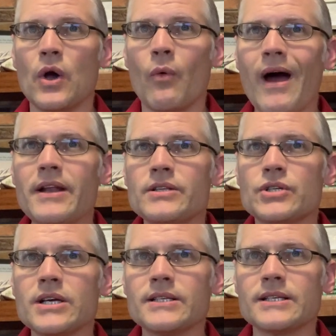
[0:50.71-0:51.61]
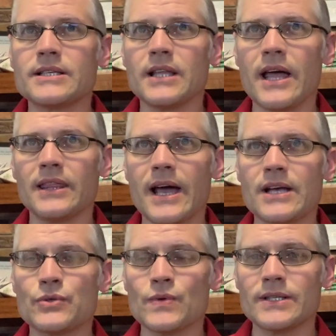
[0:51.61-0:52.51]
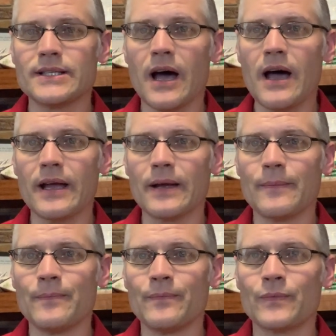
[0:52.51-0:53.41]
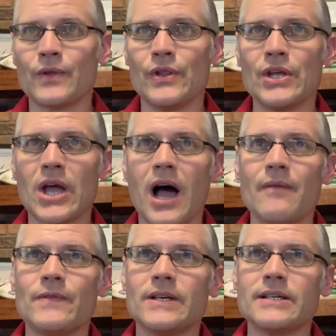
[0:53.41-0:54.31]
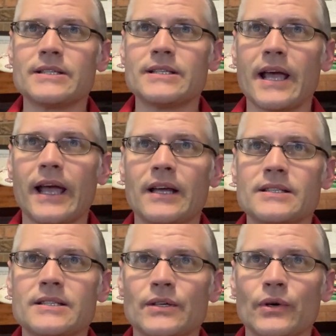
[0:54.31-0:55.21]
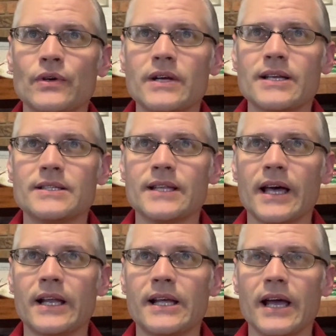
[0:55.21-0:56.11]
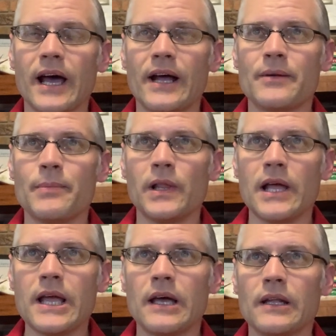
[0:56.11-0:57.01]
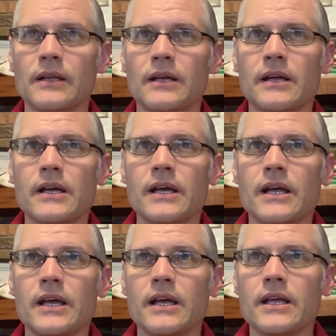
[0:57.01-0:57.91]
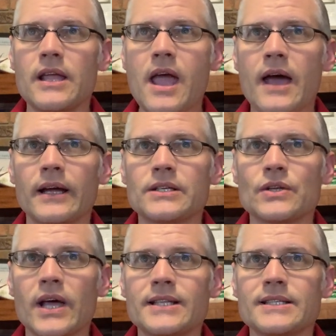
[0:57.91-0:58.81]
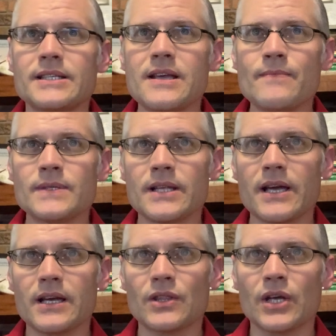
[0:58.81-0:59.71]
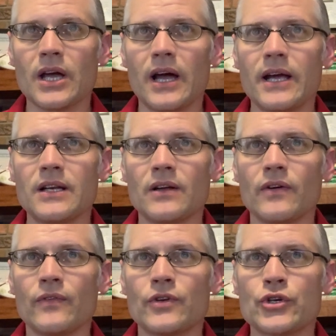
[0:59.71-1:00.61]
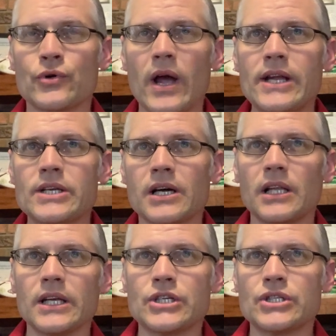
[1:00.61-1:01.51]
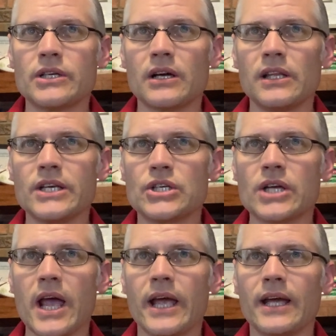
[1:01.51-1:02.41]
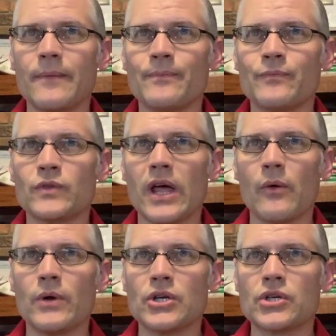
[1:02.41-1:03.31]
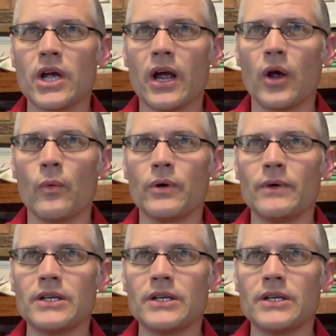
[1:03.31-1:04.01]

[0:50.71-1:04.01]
Why did Jesus let Lazarus die? The obvious answer is that he had a plan. Yeah, that seems like the kind of trite cliche that we share when we